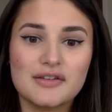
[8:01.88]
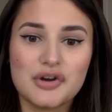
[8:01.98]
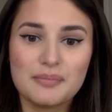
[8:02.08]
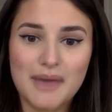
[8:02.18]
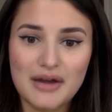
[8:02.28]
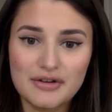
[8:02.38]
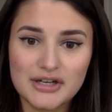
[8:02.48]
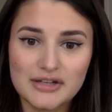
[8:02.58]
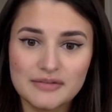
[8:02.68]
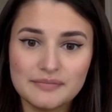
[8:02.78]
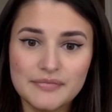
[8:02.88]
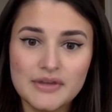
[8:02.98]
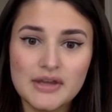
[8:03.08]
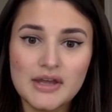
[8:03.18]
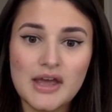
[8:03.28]
got married.
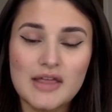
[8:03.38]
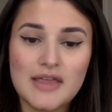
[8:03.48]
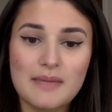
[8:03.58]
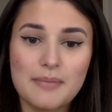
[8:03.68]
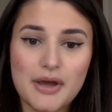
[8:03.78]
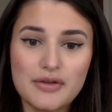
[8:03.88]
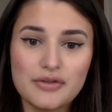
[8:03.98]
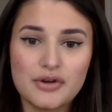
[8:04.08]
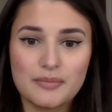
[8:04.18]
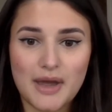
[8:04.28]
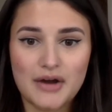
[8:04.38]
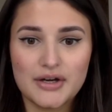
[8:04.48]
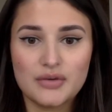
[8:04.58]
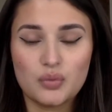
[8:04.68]
They both got married.